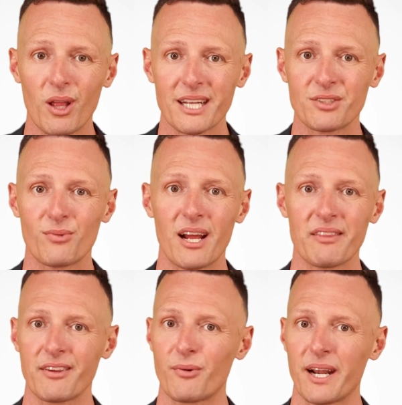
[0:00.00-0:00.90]
like to
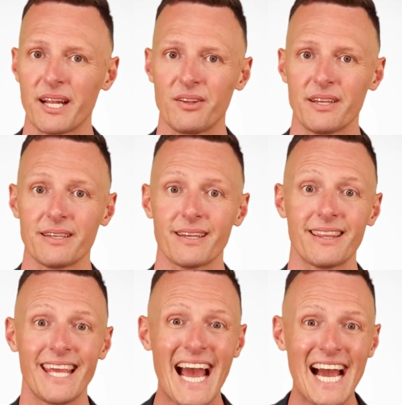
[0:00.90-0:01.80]
write theoretically.
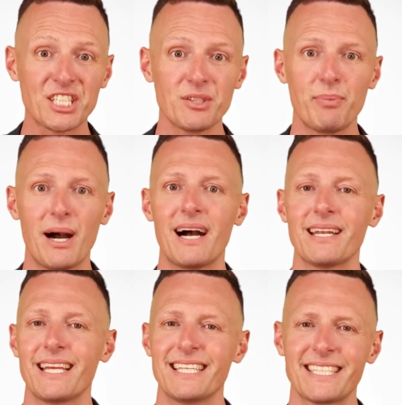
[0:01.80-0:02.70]
The action
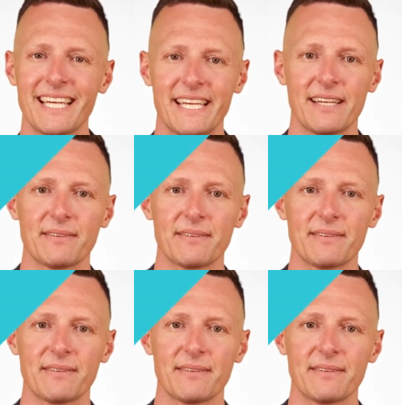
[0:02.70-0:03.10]
part is key.